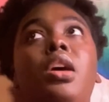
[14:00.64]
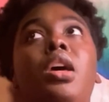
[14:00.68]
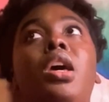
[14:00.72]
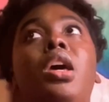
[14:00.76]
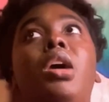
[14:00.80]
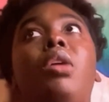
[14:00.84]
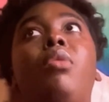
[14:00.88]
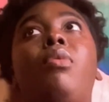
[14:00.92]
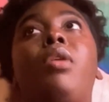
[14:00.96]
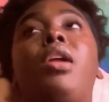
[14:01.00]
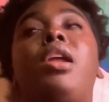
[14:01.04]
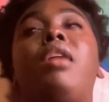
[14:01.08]

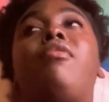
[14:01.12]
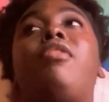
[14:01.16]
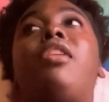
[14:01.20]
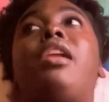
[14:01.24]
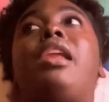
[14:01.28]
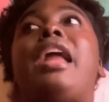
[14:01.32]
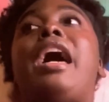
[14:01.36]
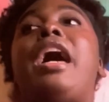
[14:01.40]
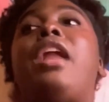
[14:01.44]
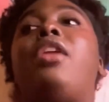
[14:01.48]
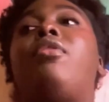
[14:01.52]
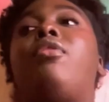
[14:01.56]
whatever
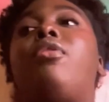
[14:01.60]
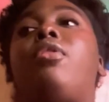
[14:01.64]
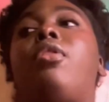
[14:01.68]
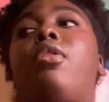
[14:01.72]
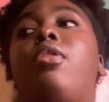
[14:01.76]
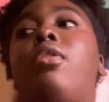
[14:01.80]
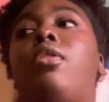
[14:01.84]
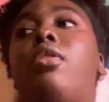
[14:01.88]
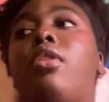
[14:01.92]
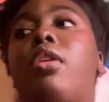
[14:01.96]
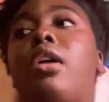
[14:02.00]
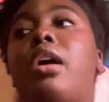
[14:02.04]

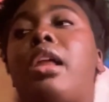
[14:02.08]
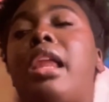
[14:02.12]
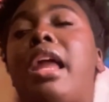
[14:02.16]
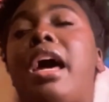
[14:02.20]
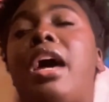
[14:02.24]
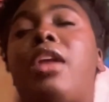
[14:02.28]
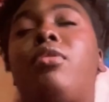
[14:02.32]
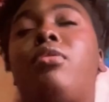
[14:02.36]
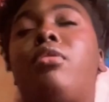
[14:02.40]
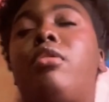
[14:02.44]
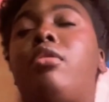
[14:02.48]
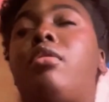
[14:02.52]
lateral
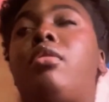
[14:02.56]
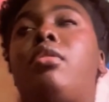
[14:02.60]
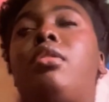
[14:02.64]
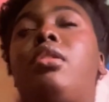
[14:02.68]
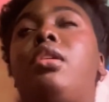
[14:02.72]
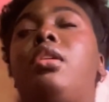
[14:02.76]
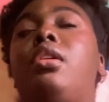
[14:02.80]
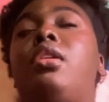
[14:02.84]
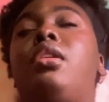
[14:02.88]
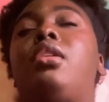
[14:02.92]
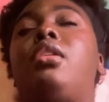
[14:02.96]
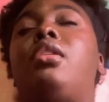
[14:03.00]
collateral
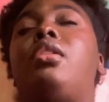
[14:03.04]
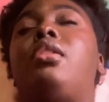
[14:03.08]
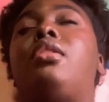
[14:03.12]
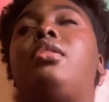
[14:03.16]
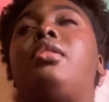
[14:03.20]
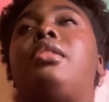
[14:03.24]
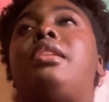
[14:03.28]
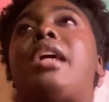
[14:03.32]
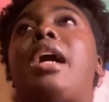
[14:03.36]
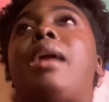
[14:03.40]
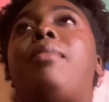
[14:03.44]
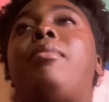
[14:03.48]

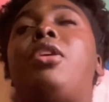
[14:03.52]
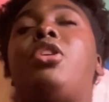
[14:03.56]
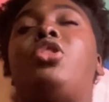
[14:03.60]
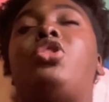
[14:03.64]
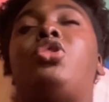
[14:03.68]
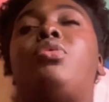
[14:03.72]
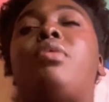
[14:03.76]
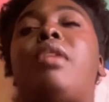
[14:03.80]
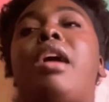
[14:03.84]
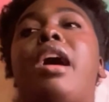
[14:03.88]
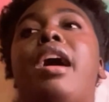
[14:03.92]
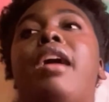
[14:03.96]
damage
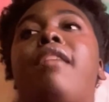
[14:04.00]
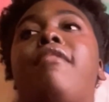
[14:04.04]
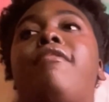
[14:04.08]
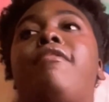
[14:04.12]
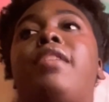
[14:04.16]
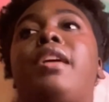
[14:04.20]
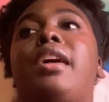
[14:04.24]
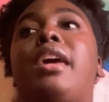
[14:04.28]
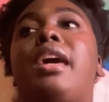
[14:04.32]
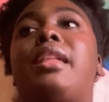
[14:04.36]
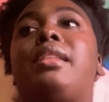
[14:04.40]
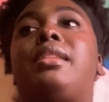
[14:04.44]
you have
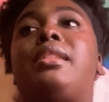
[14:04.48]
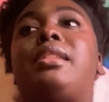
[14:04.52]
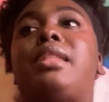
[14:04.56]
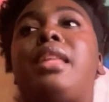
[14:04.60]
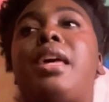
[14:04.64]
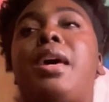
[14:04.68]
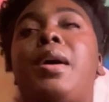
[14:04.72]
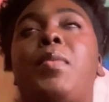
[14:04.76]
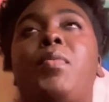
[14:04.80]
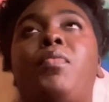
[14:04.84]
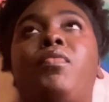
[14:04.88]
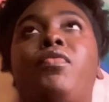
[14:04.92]
against
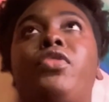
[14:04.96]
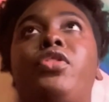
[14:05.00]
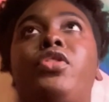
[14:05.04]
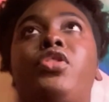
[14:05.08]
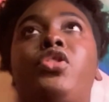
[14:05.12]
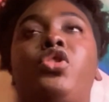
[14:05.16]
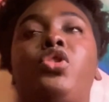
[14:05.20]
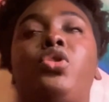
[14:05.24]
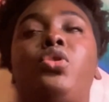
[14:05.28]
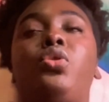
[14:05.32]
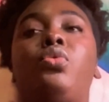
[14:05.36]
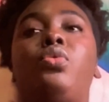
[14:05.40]
them
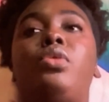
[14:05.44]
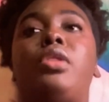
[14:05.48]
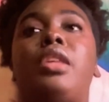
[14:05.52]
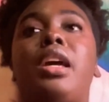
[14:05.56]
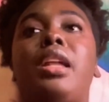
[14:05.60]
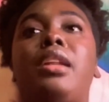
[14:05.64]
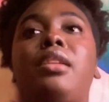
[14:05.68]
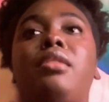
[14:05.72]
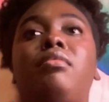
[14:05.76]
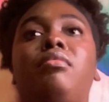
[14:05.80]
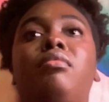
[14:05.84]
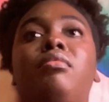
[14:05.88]
to
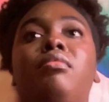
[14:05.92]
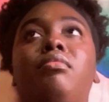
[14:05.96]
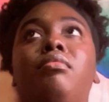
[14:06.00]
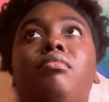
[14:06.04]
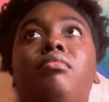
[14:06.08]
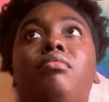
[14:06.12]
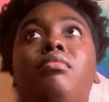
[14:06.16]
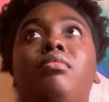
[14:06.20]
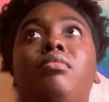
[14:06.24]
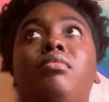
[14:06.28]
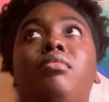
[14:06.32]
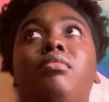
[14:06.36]
then
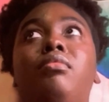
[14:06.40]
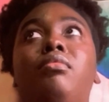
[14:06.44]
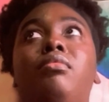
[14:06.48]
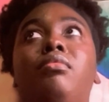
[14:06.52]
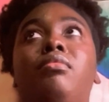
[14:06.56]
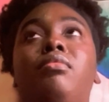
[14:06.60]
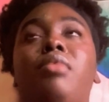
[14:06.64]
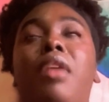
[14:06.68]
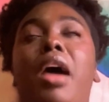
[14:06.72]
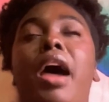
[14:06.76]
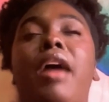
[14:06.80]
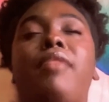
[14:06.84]

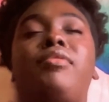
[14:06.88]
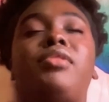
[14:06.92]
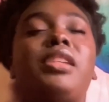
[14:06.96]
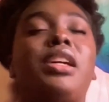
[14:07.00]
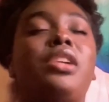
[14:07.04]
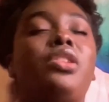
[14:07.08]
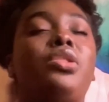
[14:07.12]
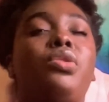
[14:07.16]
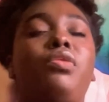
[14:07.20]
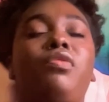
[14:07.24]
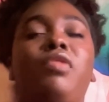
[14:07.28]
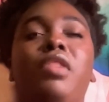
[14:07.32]
have
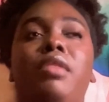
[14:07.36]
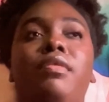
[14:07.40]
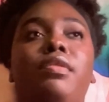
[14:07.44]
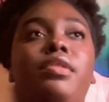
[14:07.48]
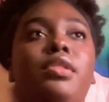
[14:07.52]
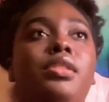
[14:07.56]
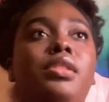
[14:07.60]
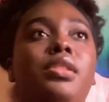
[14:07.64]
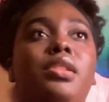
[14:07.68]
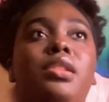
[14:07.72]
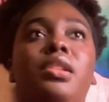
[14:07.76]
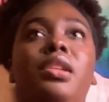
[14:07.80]
sexual
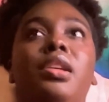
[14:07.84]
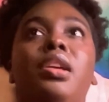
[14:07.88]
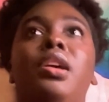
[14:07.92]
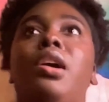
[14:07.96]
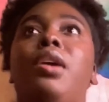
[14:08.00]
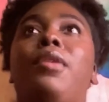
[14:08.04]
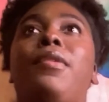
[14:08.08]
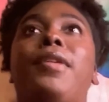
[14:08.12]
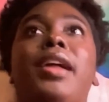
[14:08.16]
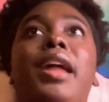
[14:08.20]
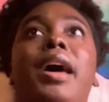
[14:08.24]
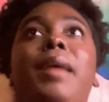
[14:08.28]
favors.
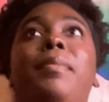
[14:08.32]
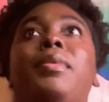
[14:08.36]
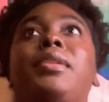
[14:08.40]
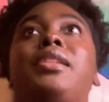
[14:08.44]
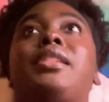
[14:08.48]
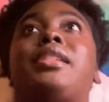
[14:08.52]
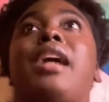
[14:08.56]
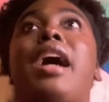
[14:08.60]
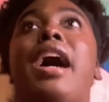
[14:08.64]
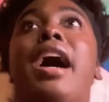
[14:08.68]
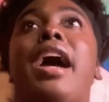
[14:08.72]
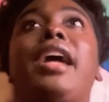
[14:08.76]
What happened
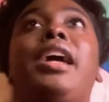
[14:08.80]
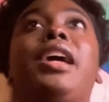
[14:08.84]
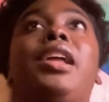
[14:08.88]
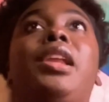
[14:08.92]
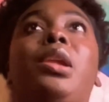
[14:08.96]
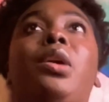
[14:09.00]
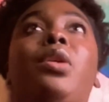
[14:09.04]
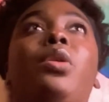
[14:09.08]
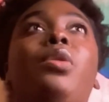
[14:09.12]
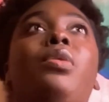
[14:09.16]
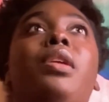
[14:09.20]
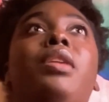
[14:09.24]
to hi,
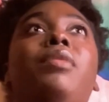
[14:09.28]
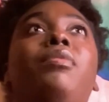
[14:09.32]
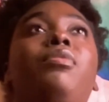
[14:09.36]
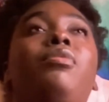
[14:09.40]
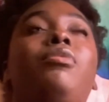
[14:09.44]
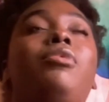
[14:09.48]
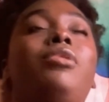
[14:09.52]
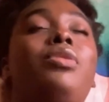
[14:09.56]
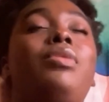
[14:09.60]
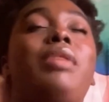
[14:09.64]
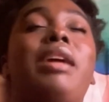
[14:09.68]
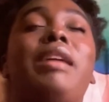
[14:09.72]
hello,
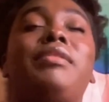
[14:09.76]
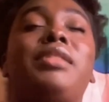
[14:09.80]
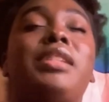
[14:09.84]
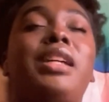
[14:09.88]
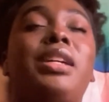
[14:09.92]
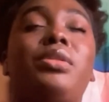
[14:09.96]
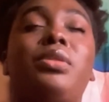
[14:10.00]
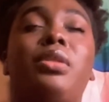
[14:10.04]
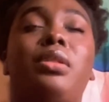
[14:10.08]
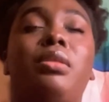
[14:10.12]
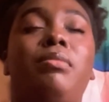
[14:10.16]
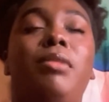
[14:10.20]
will you have
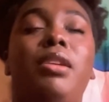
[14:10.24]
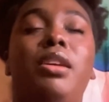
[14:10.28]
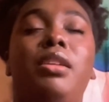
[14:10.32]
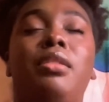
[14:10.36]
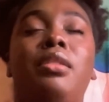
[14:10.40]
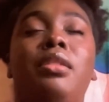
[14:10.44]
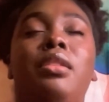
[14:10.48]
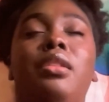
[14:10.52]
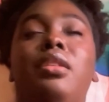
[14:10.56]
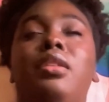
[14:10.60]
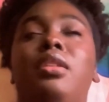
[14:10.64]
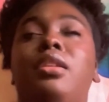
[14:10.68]
sex with me?
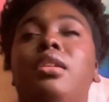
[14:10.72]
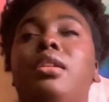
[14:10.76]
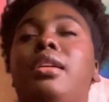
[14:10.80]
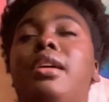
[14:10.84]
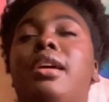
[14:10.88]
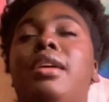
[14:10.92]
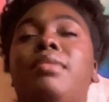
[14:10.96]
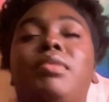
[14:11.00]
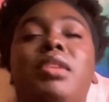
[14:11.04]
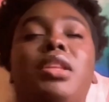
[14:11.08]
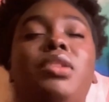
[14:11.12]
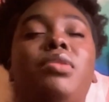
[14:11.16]

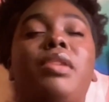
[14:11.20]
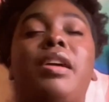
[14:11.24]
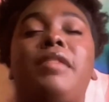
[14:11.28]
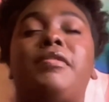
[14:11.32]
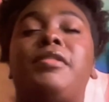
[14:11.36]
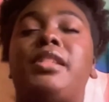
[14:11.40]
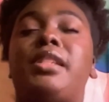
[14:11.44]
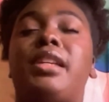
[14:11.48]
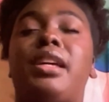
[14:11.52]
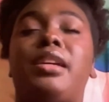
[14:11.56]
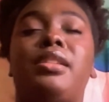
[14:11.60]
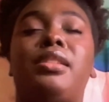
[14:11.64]
And then you have
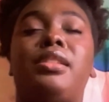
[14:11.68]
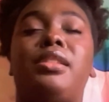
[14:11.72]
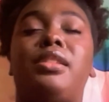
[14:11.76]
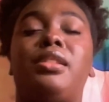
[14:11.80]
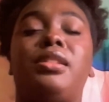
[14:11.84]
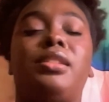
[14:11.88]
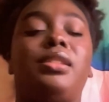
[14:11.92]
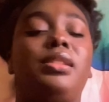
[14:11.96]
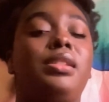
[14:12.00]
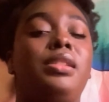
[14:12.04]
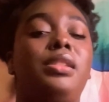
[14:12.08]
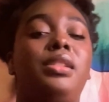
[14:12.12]

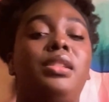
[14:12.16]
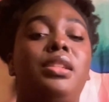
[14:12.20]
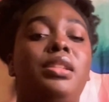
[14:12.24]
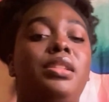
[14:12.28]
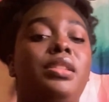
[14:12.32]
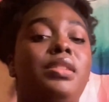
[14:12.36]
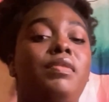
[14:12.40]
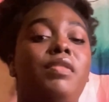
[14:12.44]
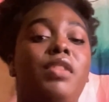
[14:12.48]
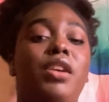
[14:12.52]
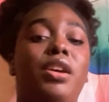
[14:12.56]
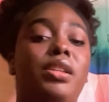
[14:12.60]
sex.
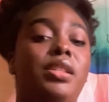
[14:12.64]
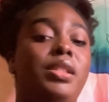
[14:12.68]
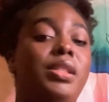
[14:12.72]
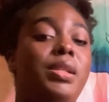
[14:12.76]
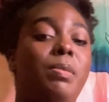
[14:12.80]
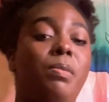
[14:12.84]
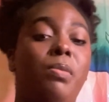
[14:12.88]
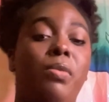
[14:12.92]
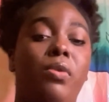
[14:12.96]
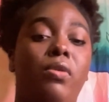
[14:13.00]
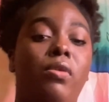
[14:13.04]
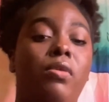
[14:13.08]
It's very
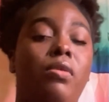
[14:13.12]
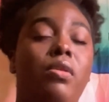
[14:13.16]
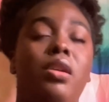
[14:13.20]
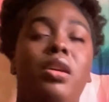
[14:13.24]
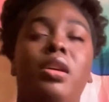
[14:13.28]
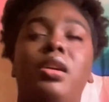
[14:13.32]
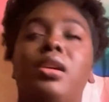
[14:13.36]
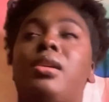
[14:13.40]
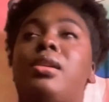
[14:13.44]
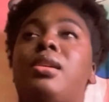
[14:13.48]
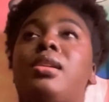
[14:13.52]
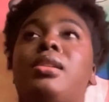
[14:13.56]
simple.
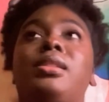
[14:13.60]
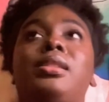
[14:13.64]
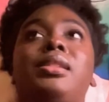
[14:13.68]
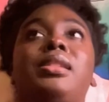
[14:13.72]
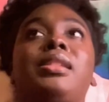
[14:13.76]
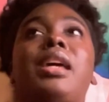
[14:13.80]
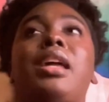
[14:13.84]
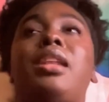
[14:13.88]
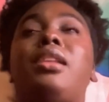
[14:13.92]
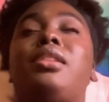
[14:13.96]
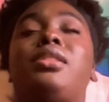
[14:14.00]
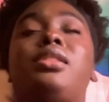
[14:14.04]

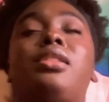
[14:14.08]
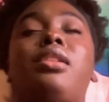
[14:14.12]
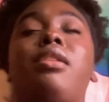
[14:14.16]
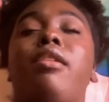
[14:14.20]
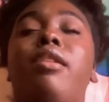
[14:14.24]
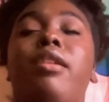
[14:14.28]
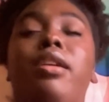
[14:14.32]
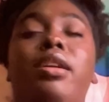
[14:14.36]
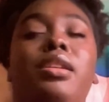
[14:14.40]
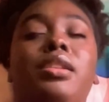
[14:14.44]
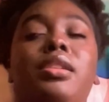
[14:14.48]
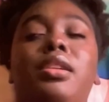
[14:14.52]
Consent isn't
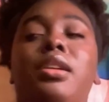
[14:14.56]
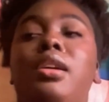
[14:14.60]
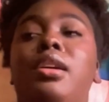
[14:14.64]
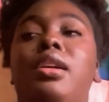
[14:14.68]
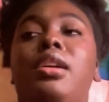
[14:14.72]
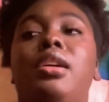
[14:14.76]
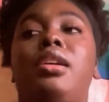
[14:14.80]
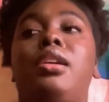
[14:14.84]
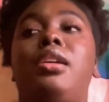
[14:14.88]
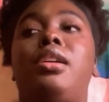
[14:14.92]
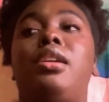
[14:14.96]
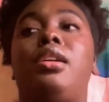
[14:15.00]
hard.
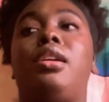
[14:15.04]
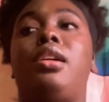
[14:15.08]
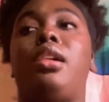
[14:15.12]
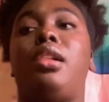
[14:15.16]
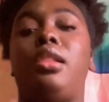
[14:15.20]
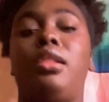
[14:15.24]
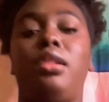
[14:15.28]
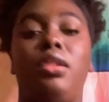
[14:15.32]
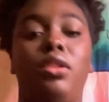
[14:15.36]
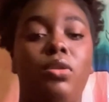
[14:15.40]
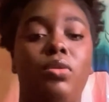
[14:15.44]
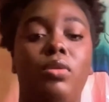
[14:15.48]

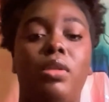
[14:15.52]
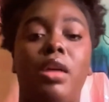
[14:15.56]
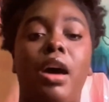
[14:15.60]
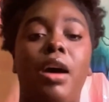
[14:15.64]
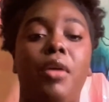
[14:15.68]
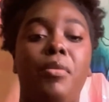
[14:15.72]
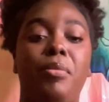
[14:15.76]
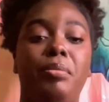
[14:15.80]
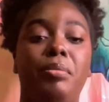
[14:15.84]
Do that.